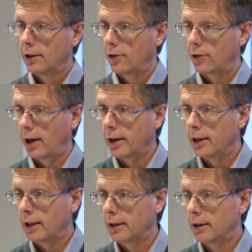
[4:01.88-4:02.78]

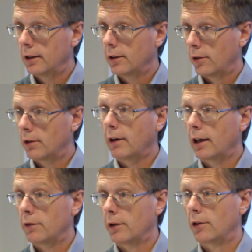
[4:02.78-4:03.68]
signing the
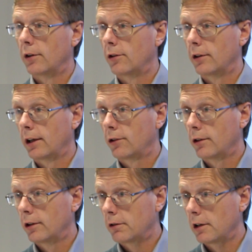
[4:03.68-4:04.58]
relevant
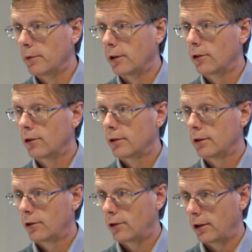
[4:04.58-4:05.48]
international agreements,
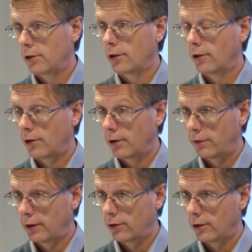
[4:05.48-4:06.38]
such as the
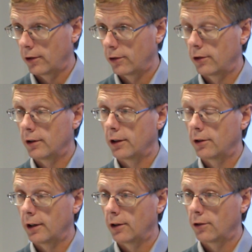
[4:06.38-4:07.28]
Fish Stocks,
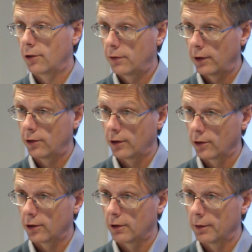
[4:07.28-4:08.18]
United Nations Fish
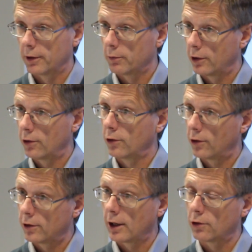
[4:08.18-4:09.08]
Stocks Agreement, which
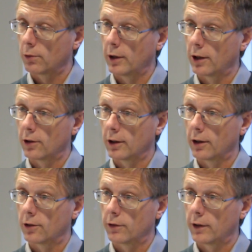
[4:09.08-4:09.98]
also dates from
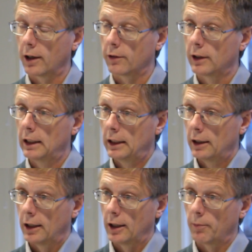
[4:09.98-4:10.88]

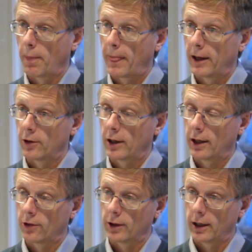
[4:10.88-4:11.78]
1995 and
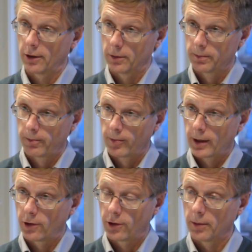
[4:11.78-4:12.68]
has now
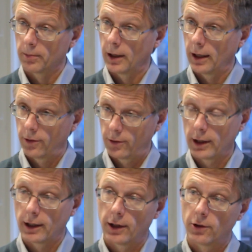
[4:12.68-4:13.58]
some, I
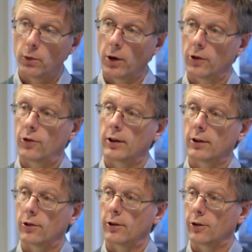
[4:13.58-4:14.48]
think, 81
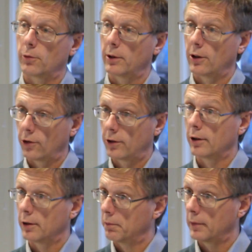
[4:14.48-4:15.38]
signatures, but there's
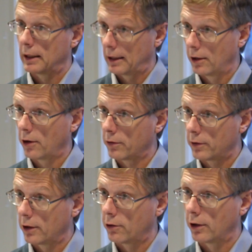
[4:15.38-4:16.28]
still a lot of
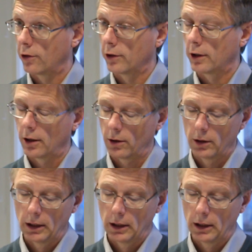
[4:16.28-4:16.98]
countries to go.